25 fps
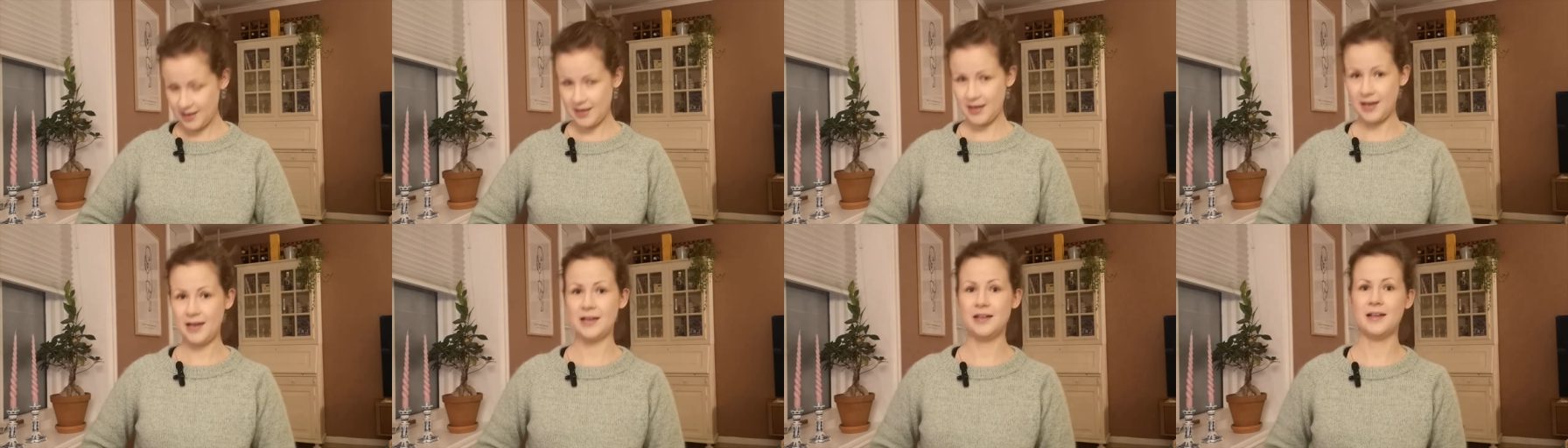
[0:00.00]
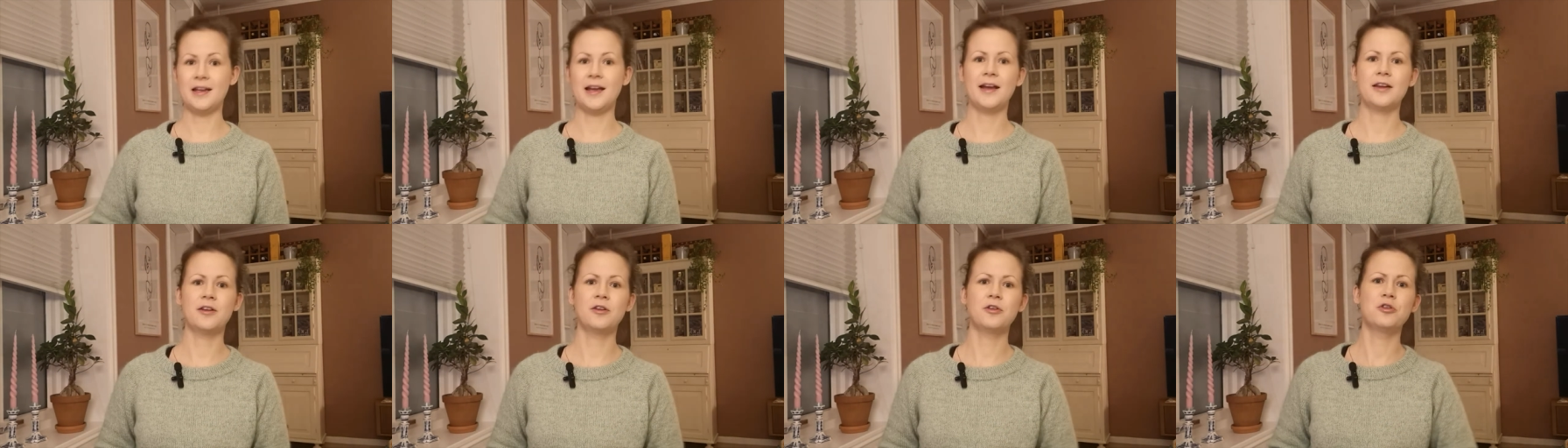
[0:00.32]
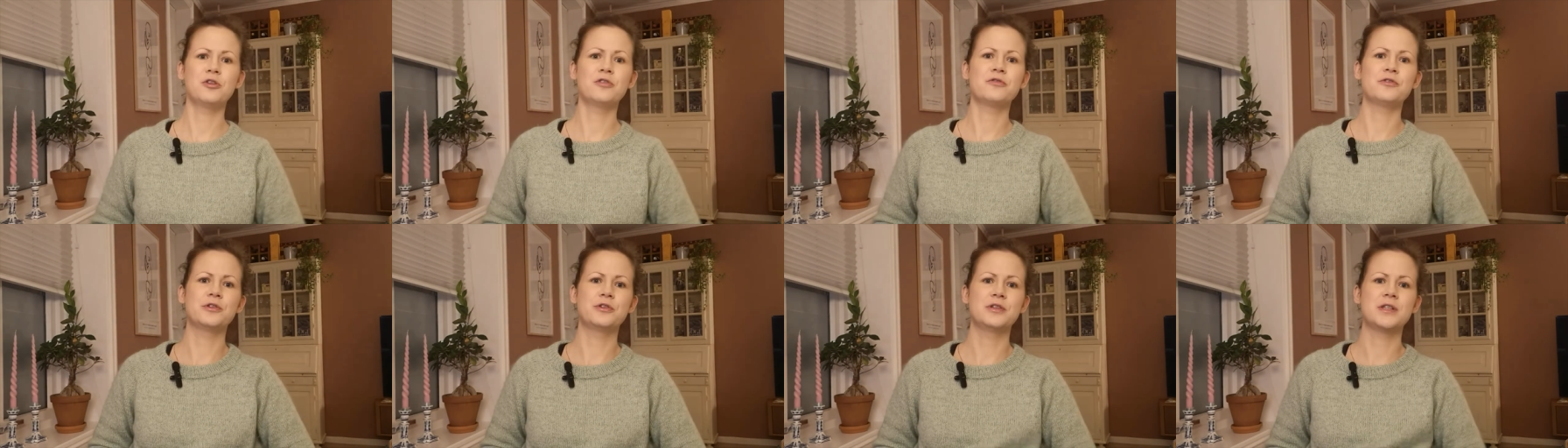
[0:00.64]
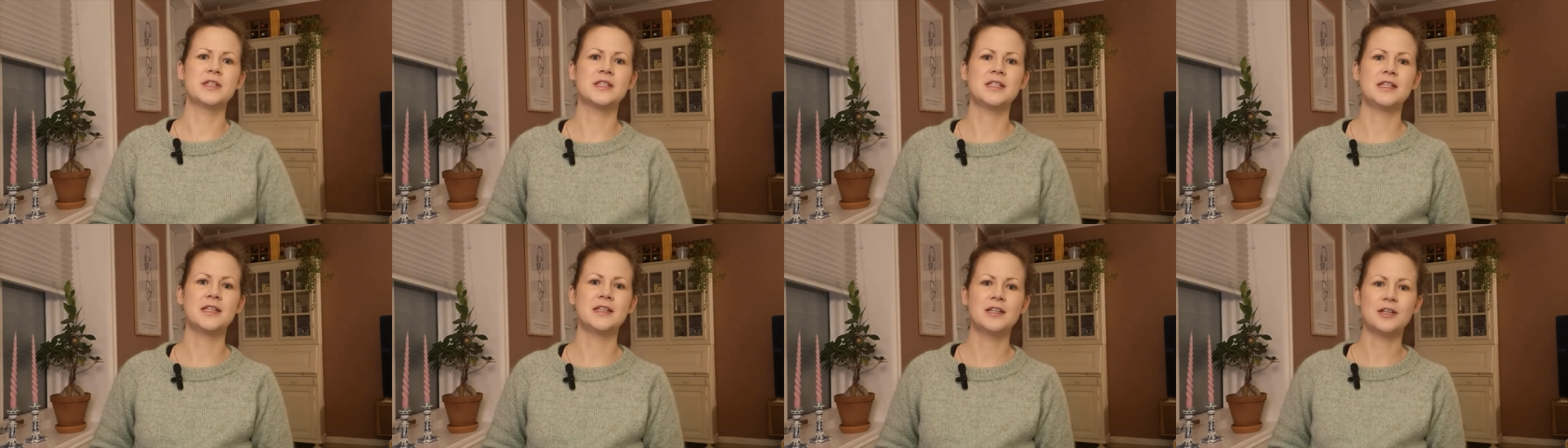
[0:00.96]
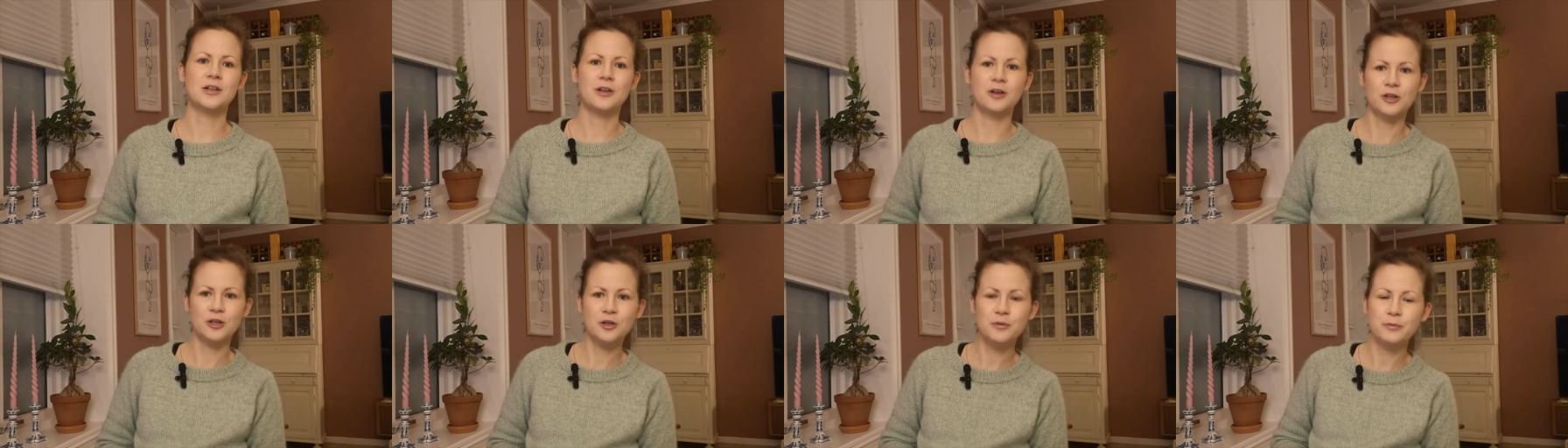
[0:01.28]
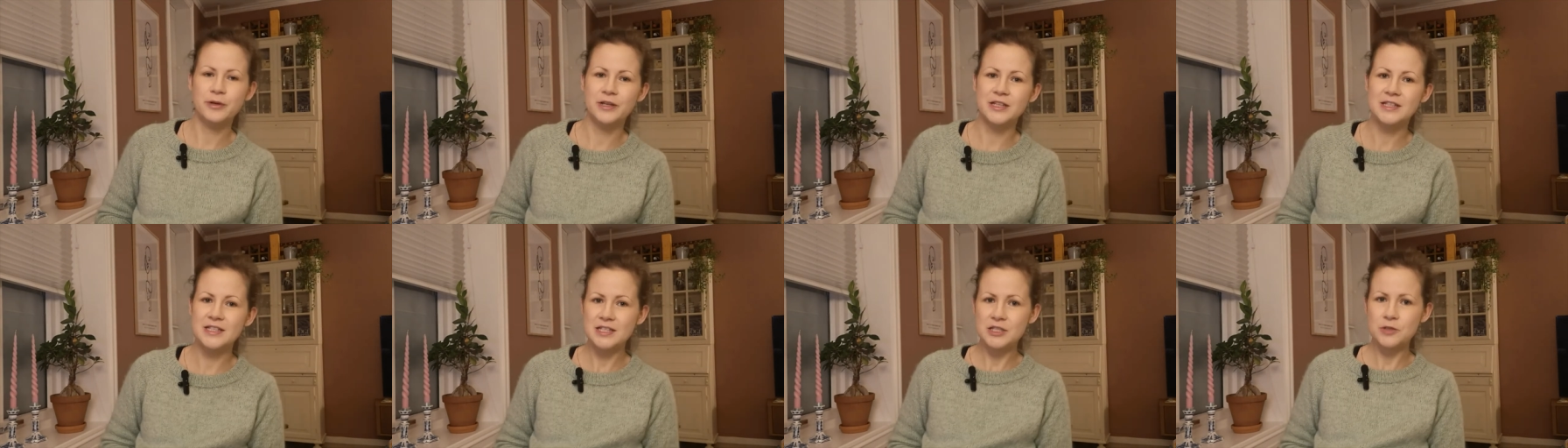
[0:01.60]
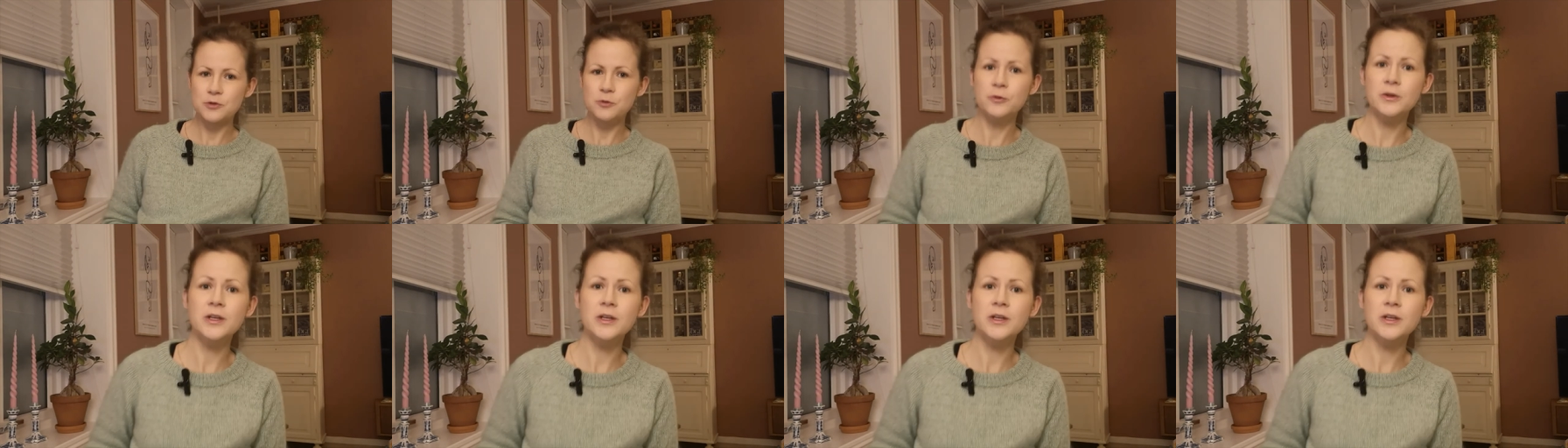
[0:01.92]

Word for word: And I don't know if you can see the color, but it's